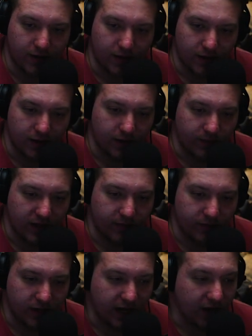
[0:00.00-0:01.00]

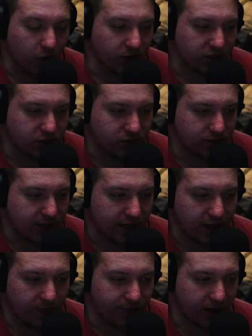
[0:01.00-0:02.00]
I always
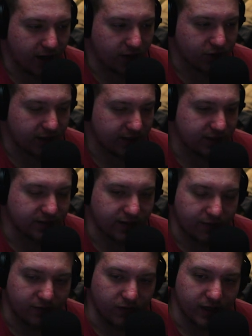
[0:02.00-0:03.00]
kind of up the contrast because
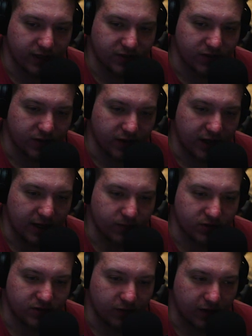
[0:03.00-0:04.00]
I feel like certain
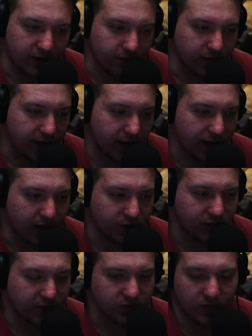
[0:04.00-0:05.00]
cameras don't have a lot of
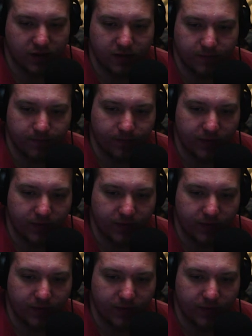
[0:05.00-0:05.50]
contrast with it.